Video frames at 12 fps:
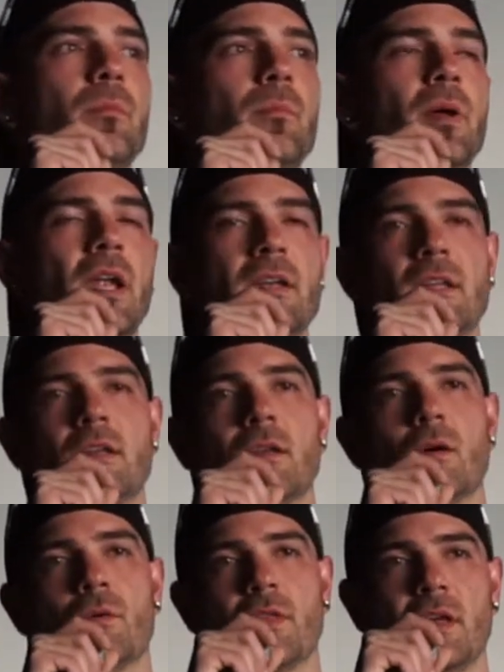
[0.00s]
But I didn't
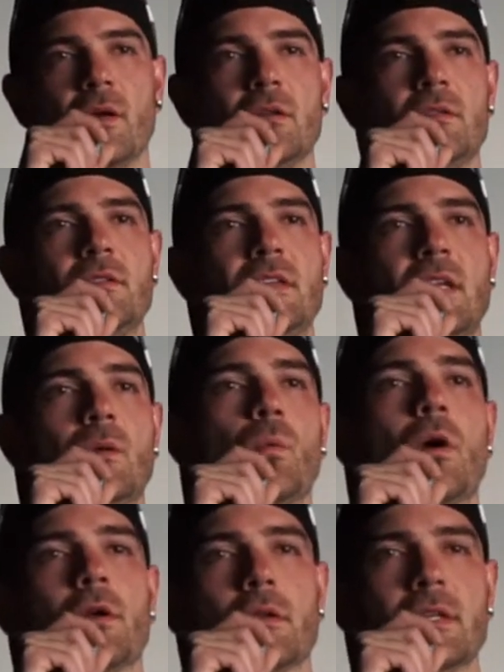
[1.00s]
know they didn't
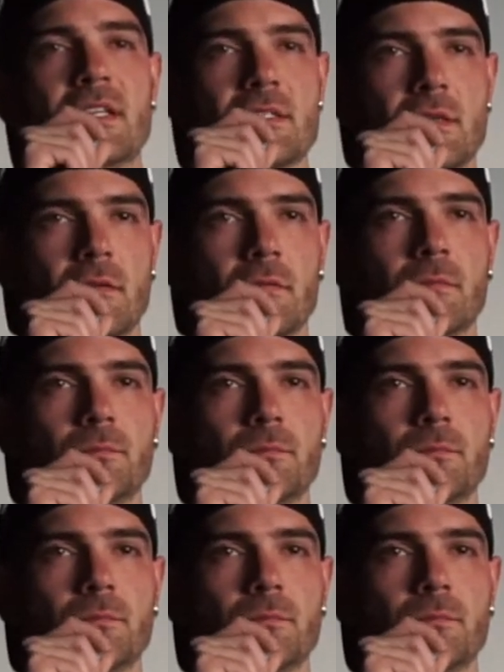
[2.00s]
want to listen.